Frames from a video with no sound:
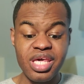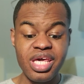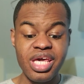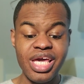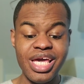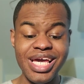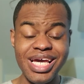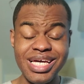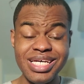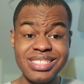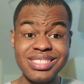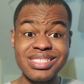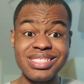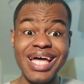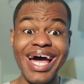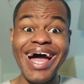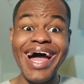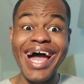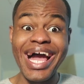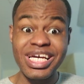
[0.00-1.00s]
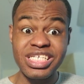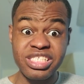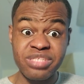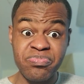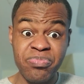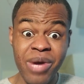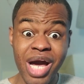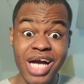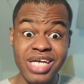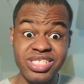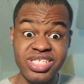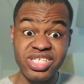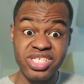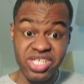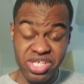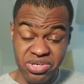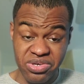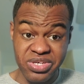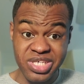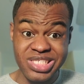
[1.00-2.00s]
is the Xbox
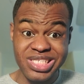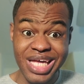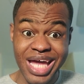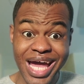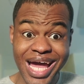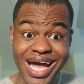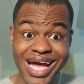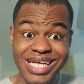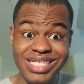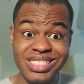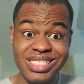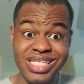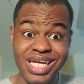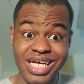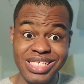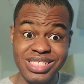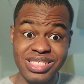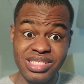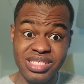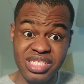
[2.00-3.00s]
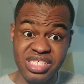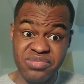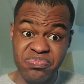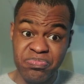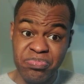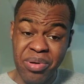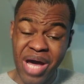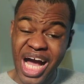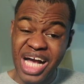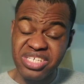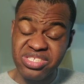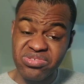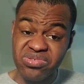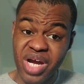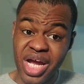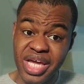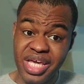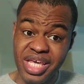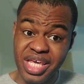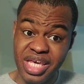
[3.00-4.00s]
Series S, yes, this box
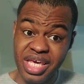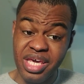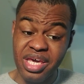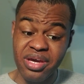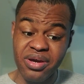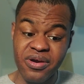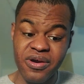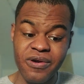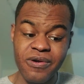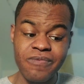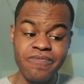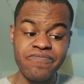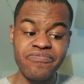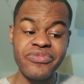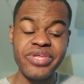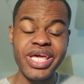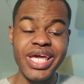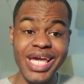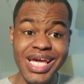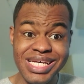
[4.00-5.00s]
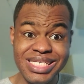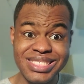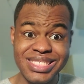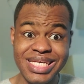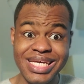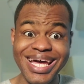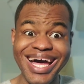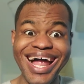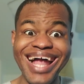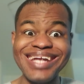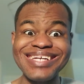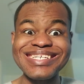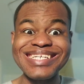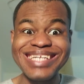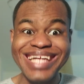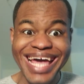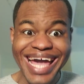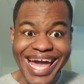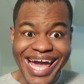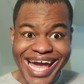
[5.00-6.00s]
right here, is it a
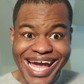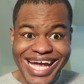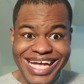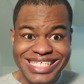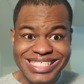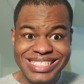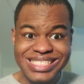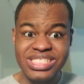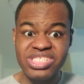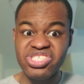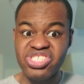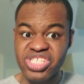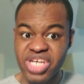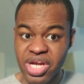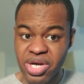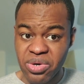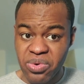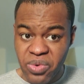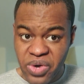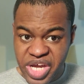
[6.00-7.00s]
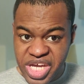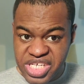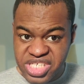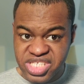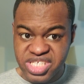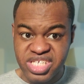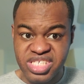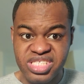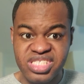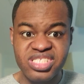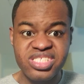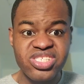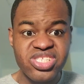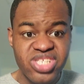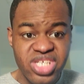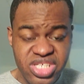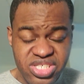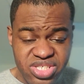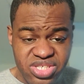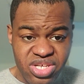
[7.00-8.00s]
last generation
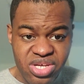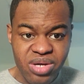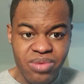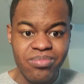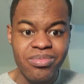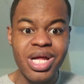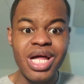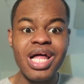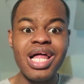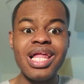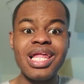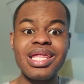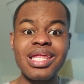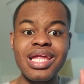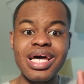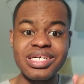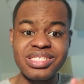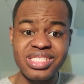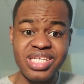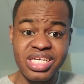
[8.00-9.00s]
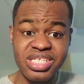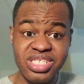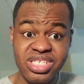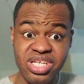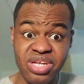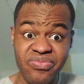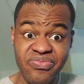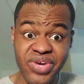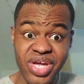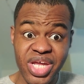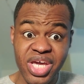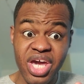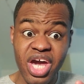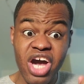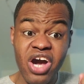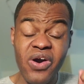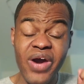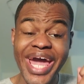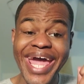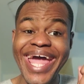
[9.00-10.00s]
system? Let's get to the
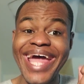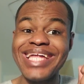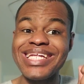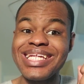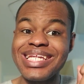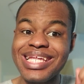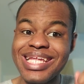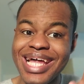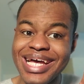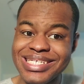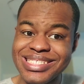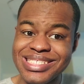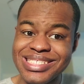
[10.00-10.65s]
video and let's